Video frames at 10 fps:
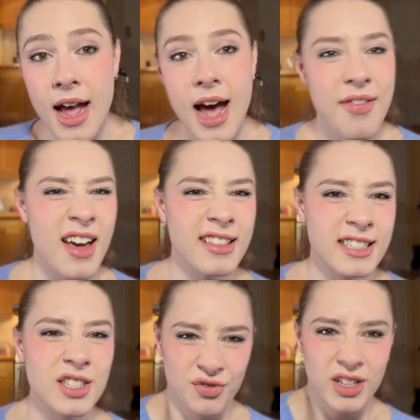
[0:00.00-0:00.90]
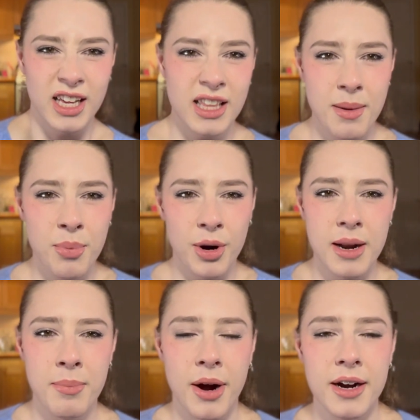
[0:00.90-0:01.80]
And that's really the
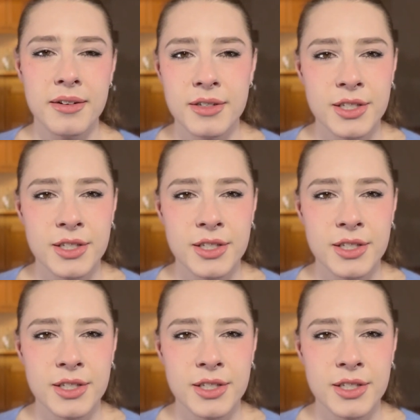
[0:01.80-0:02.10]
important part.